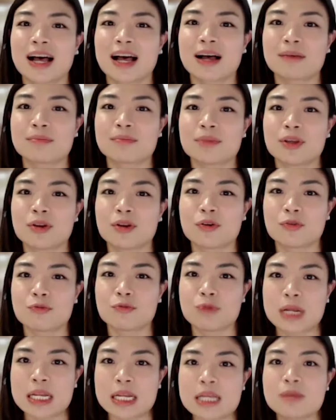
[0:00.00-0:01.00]
um, you know
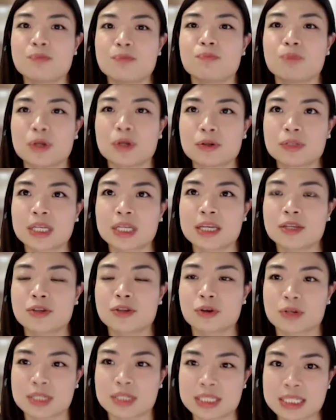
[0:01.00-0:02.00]
really building
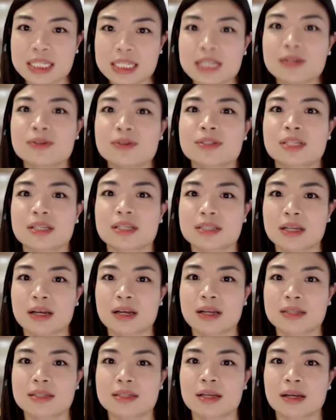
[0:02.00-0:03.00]
your skills as
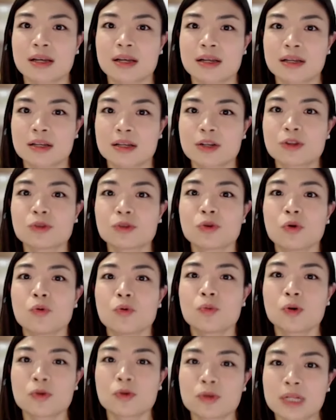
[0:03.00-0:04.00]
a as a, a,
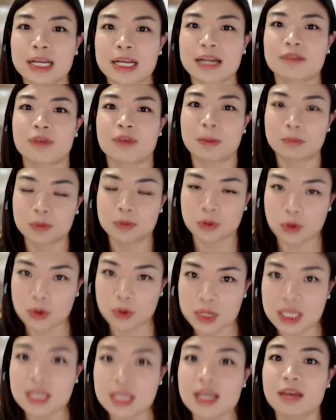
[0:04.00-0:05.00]
global kind of
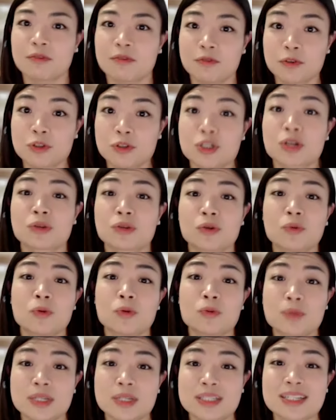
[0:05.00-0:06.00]
employee and future
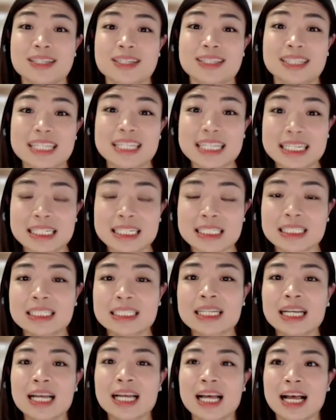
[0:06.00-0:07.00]
global business leader
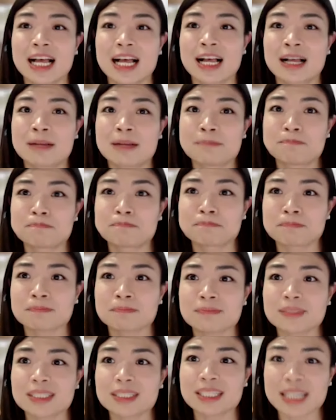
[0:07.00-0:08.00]
um,
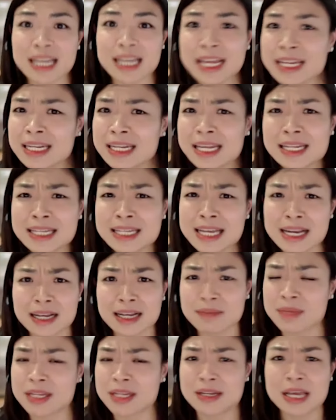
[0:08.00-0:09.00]
and and yeah
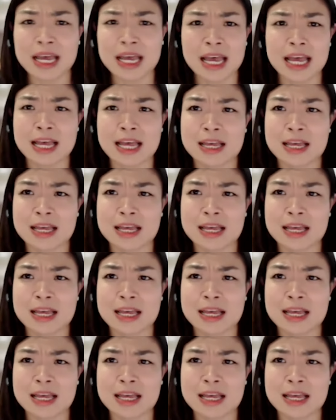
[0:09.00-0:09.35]
i mean